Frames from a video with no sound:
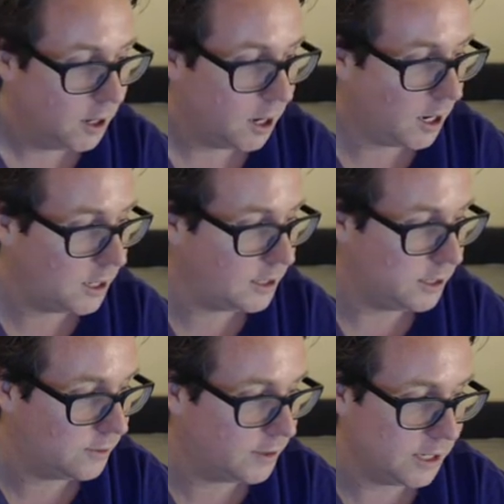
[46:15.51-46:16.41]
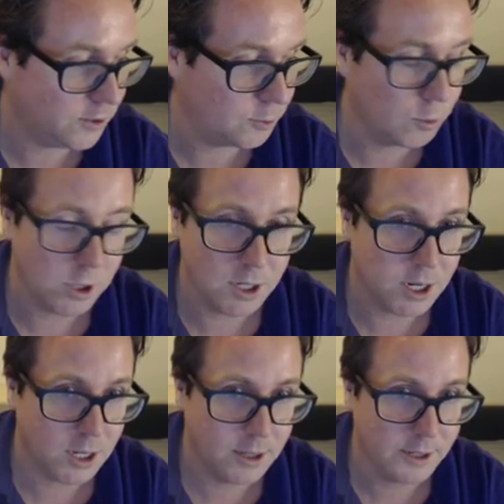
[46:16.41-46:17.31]
Uh, does this
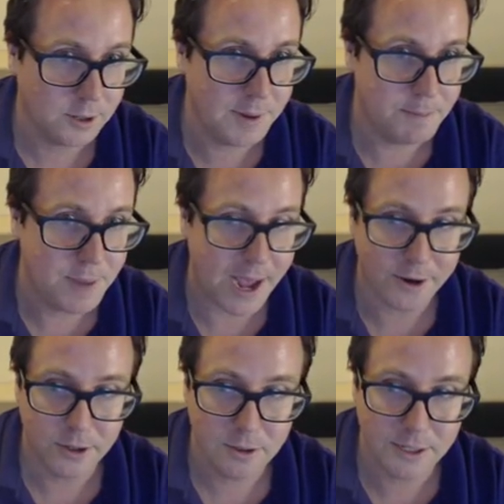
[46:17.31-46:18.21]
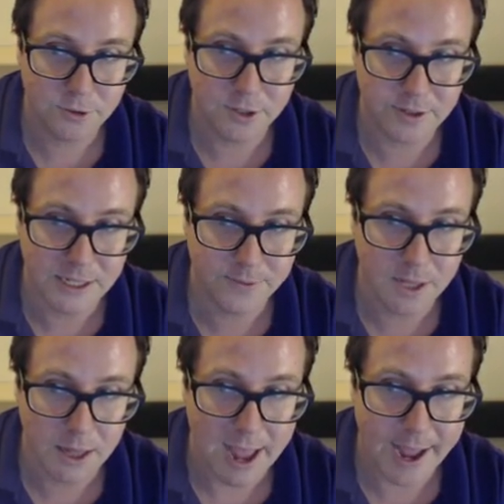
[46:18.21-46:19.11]
work a little bit better? Let's just give
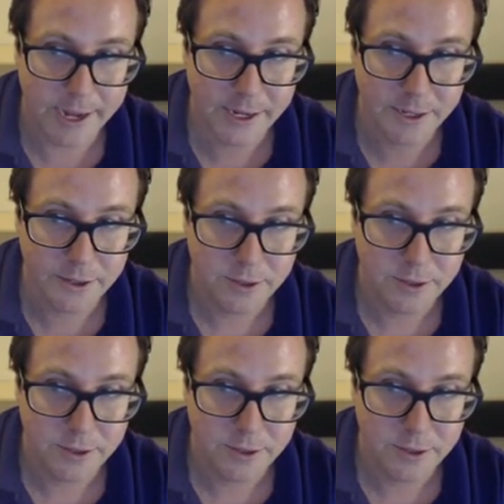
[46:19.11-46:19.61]
the leg.